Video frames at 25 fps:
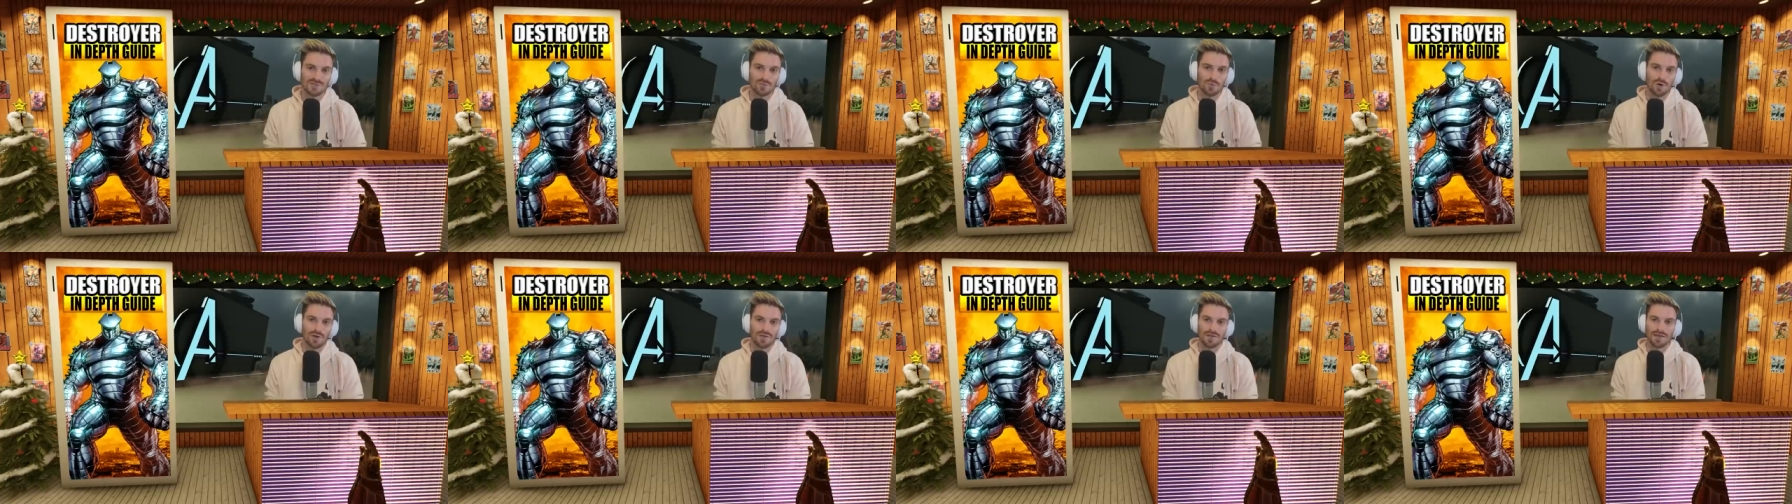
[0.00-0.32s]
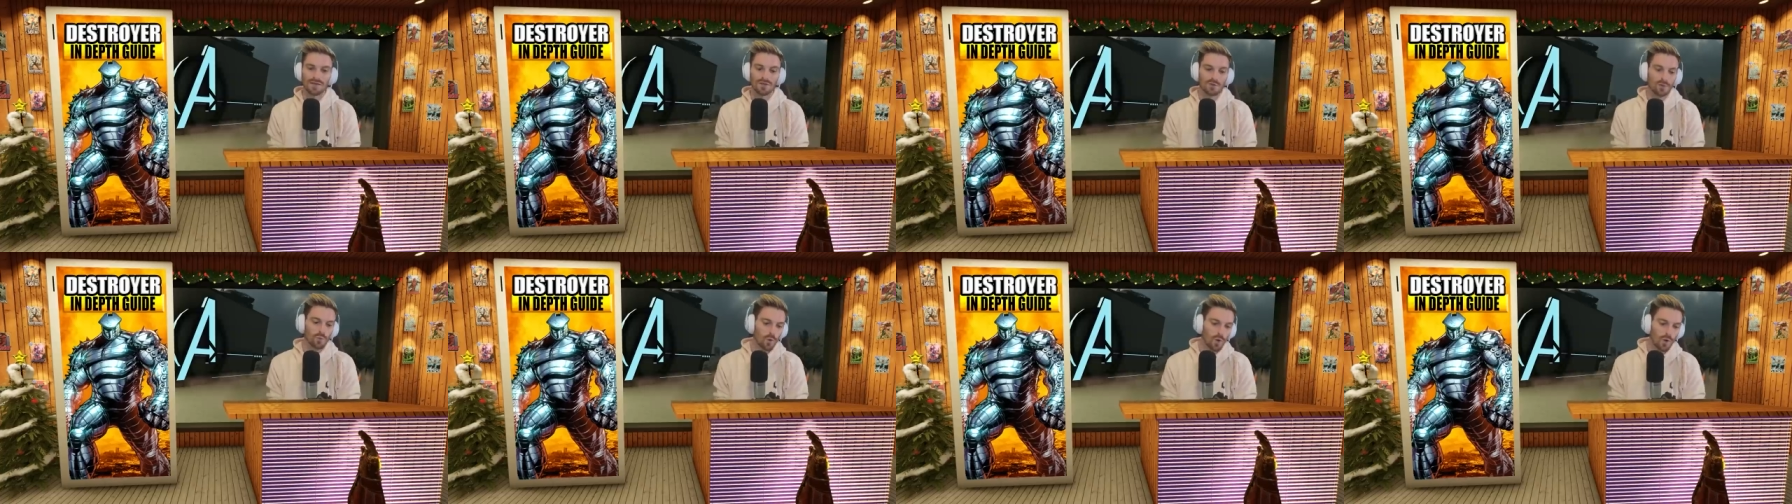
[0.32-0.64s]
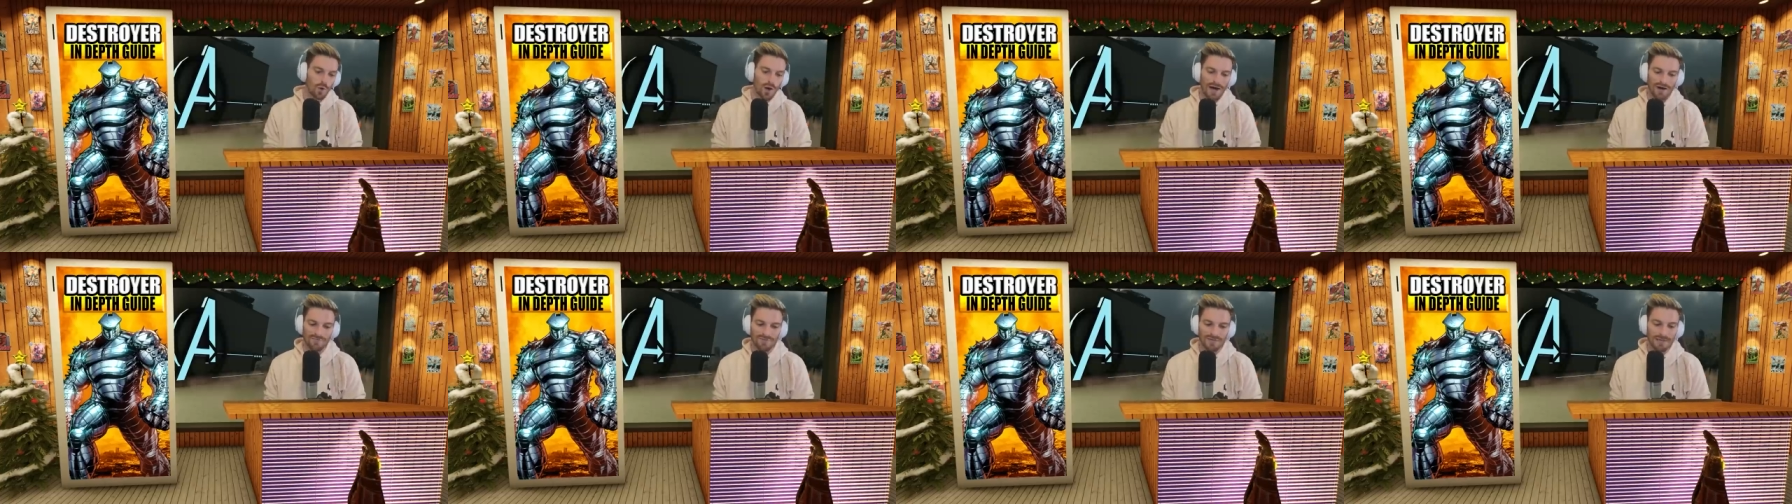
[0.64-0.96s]
one that you
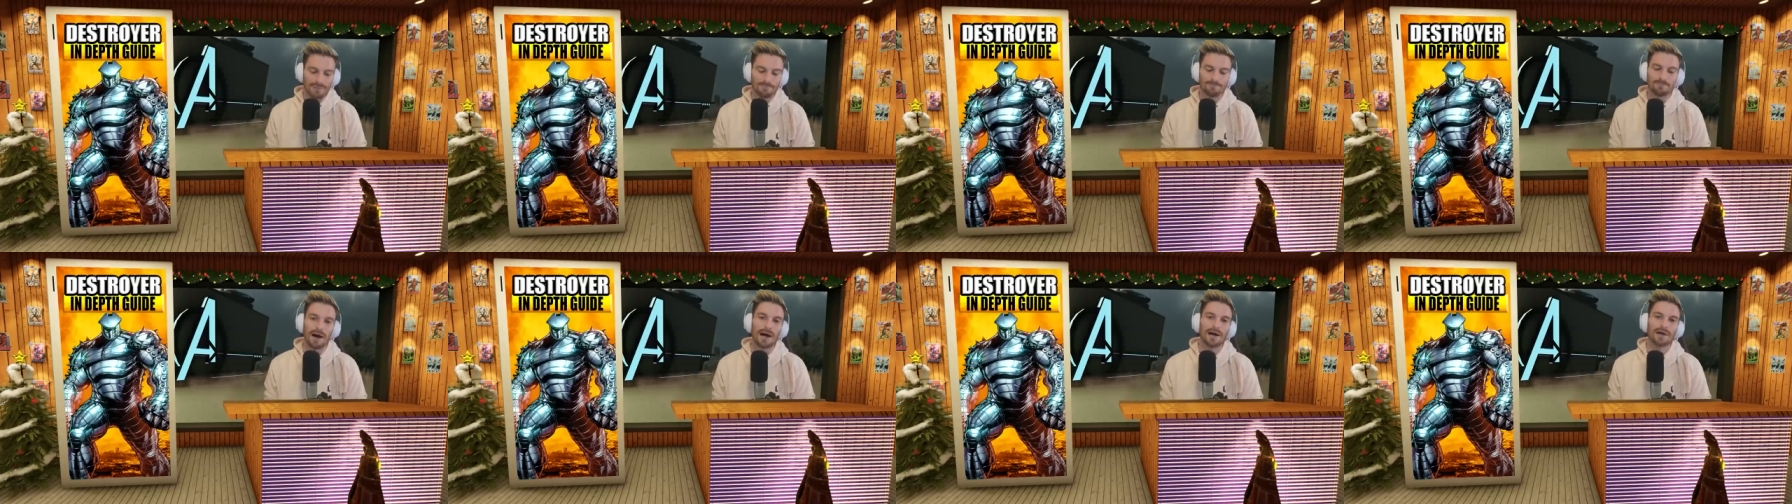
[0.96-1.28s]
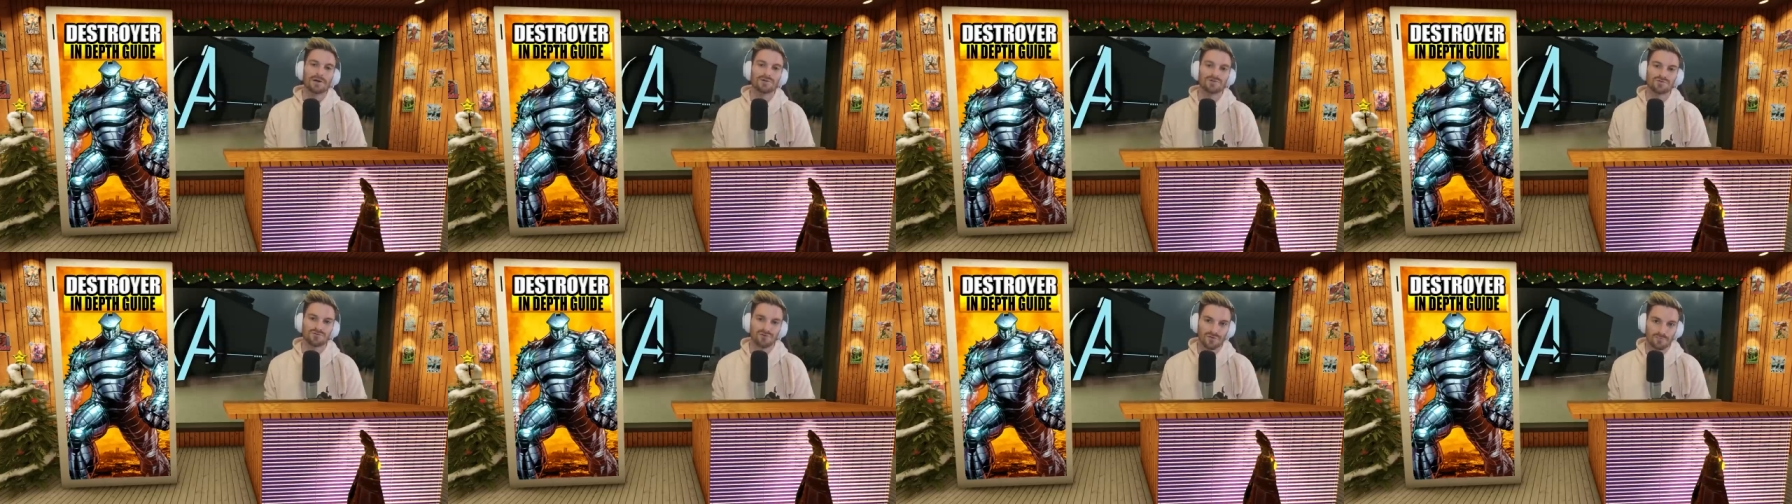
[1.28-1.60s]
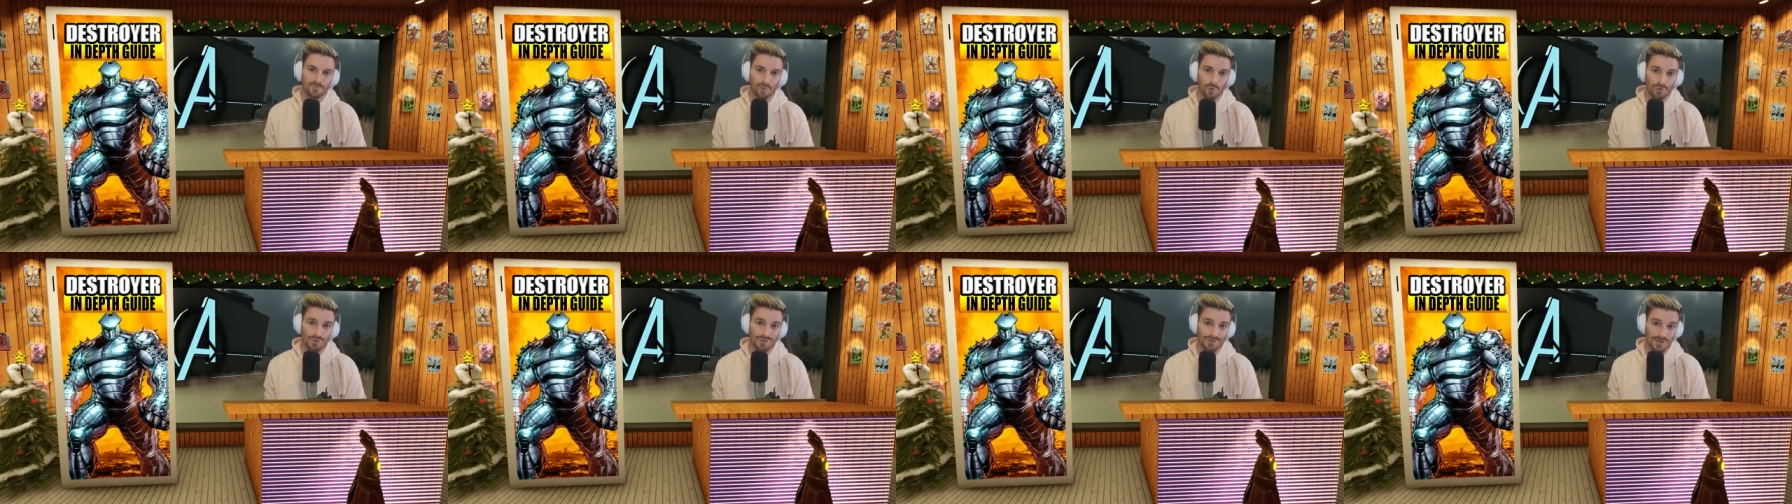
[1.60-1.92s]
won't have any buyer's
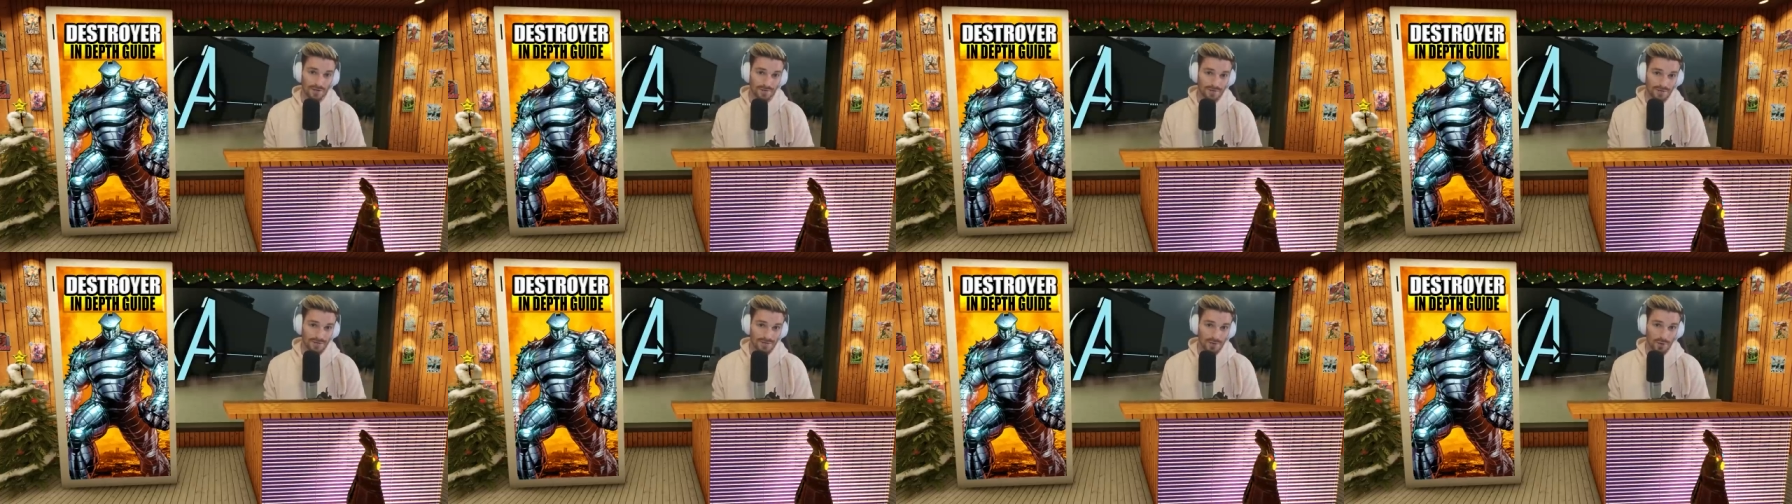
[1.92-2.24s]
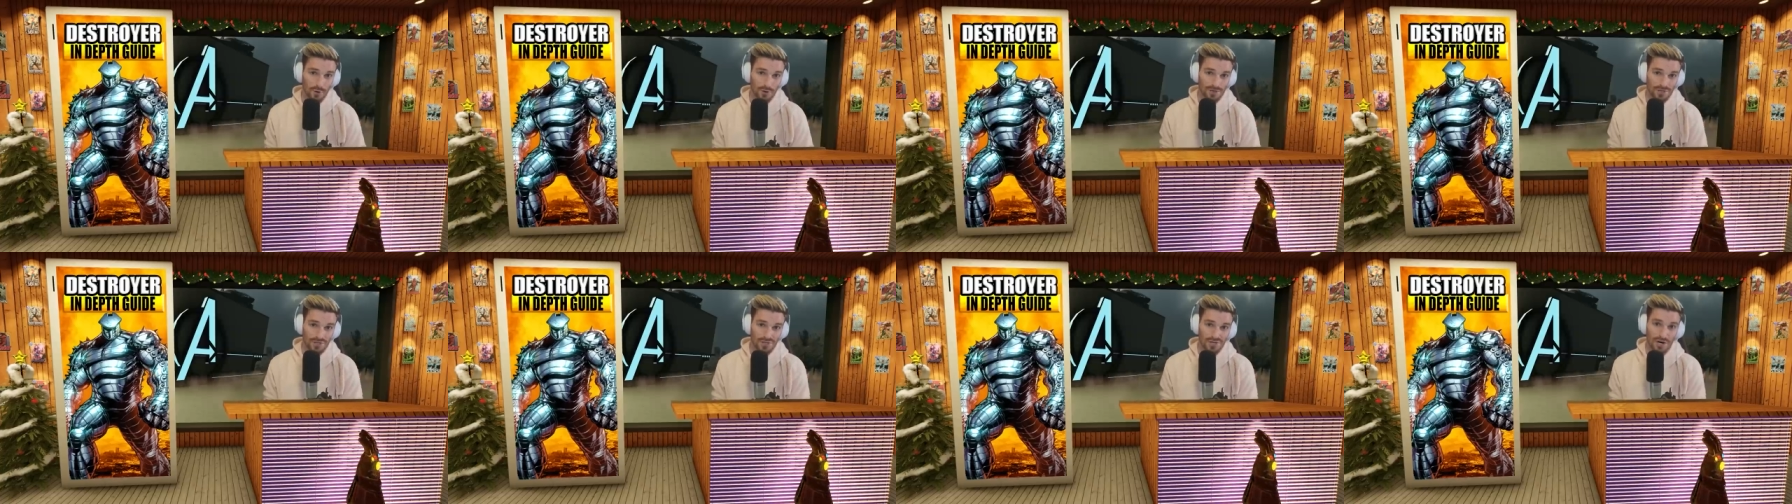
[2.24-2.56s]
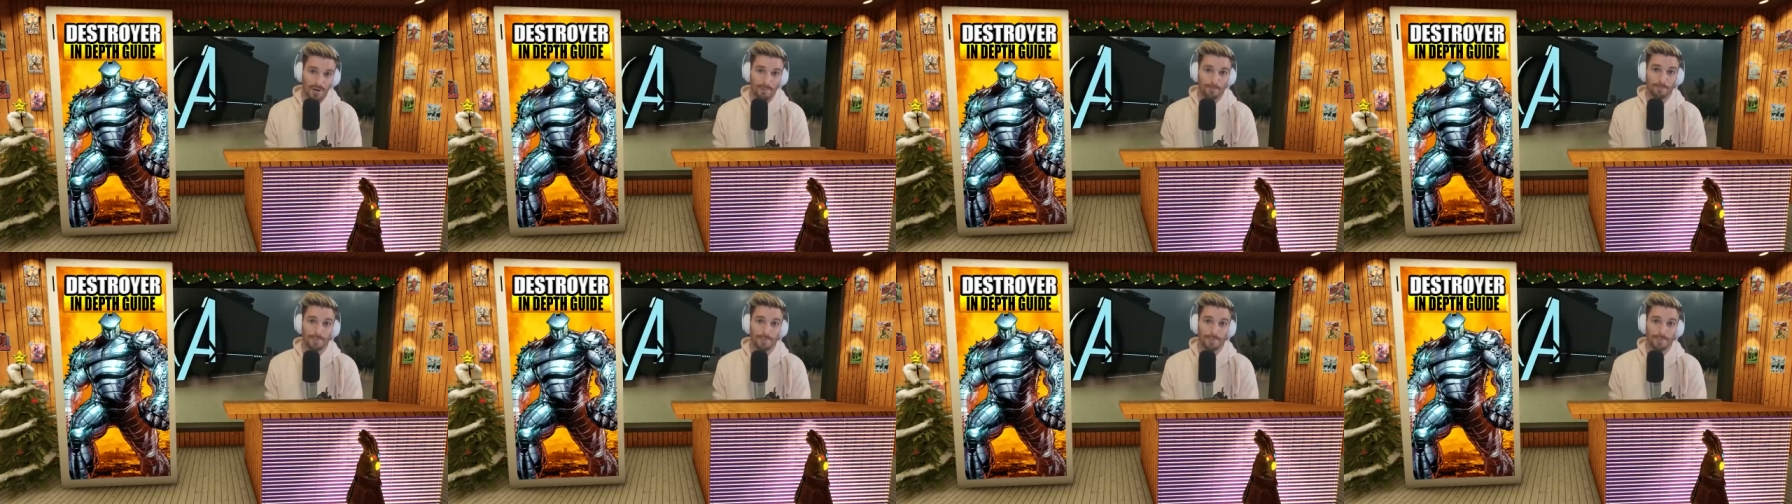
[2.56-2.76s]
remorse on the token shop